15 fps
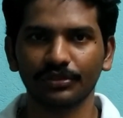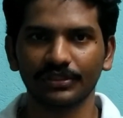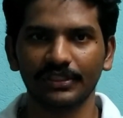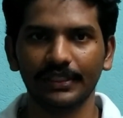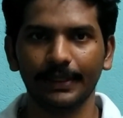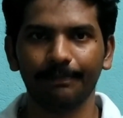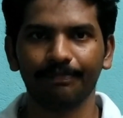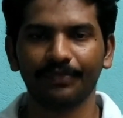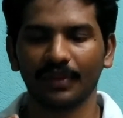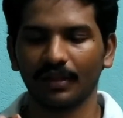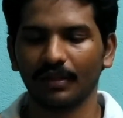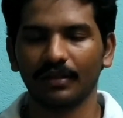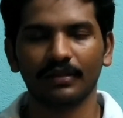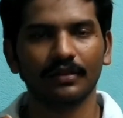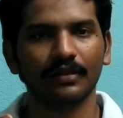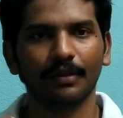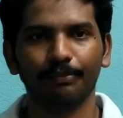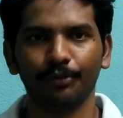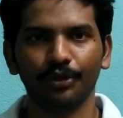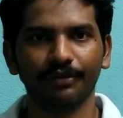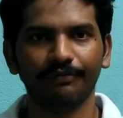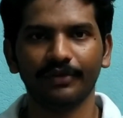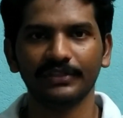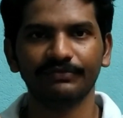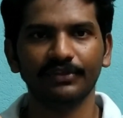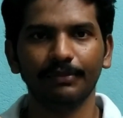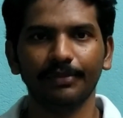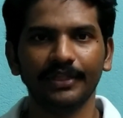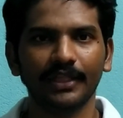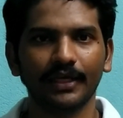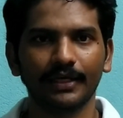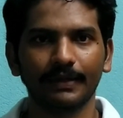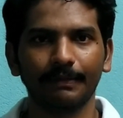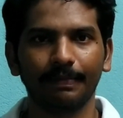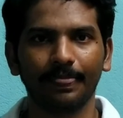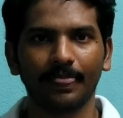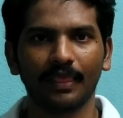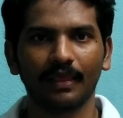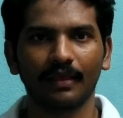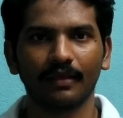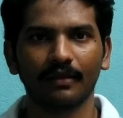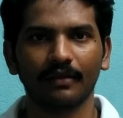mostly the purifiers will be there,